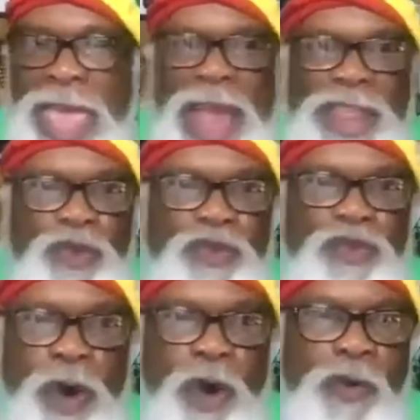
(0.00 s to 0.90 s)
and you
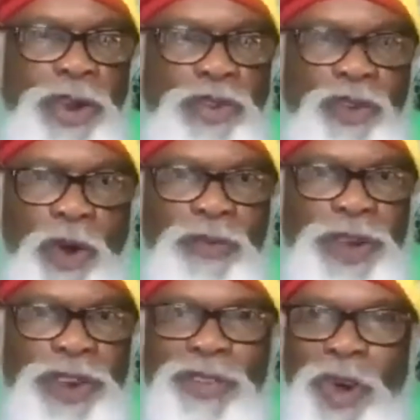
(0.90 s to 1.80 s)
grow and grow
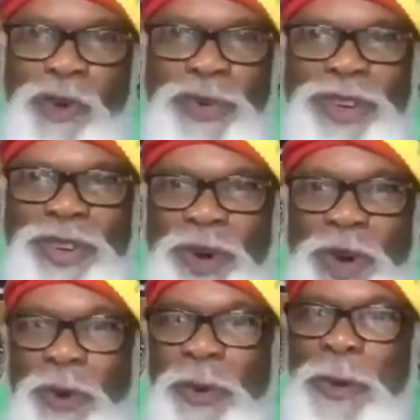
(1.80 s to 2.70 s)
and grow and
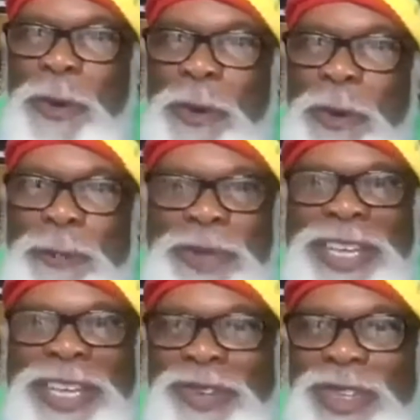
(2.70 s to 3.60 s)
grow.
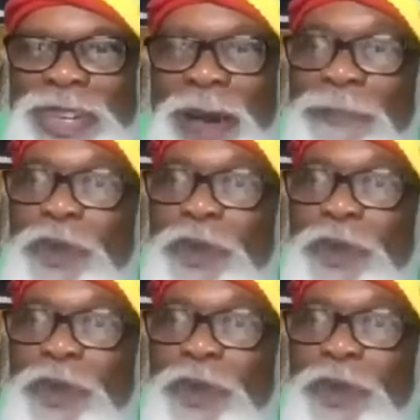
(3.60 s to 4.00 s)
Please don't stop.